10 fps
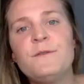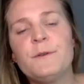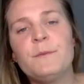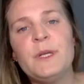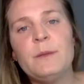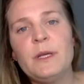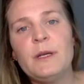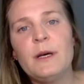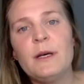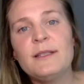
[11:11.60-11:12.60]
for me
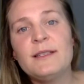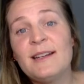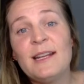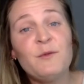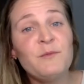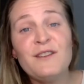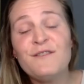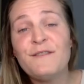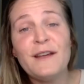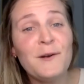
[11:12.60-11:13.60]
because it enabled me to
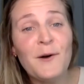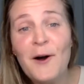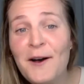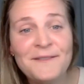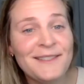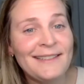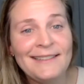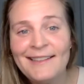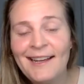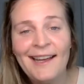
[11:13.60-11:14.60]
fail often
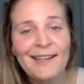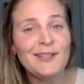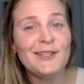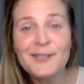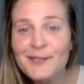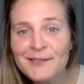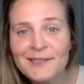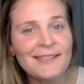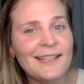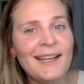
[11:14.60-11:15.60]
and
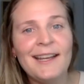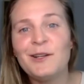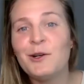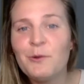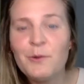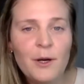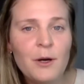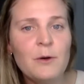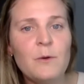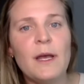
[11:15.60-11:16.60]
learn and
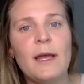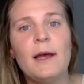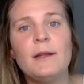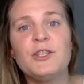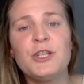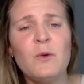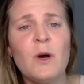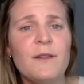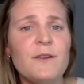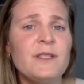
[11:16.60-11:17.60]
grow and show
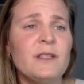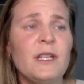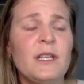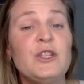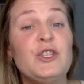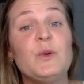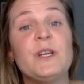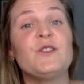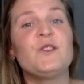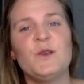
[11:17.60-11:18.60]
others that they can do it
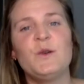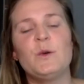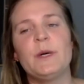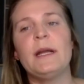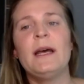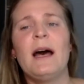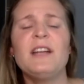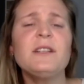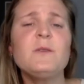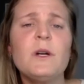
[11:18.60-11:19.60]
too. But I
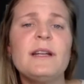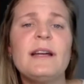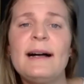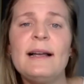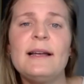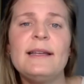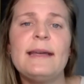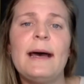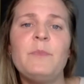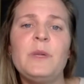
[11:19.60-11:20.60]
just wanted to highlight
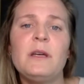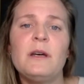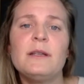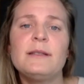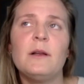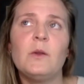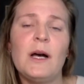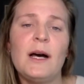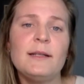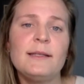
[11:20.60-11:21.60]
that because a
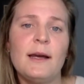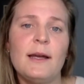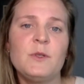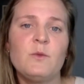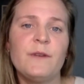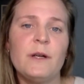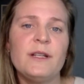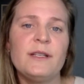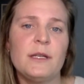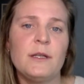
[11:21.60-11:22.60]
lot of times we're very
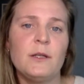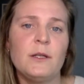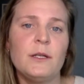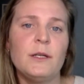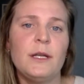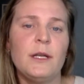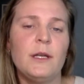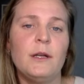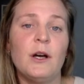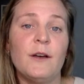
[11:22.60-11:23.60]
singular
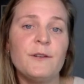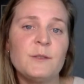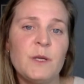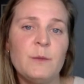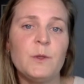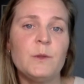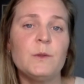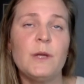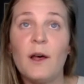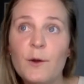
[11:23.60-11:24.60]
in other
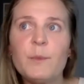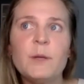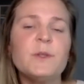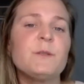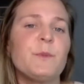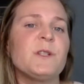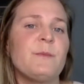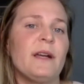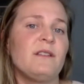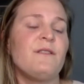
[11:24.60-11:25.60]
people's
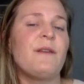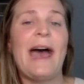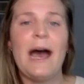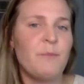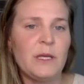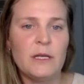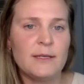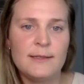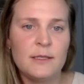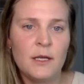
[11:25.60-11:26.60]
perspective of
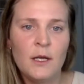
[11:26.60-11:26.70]
happiness,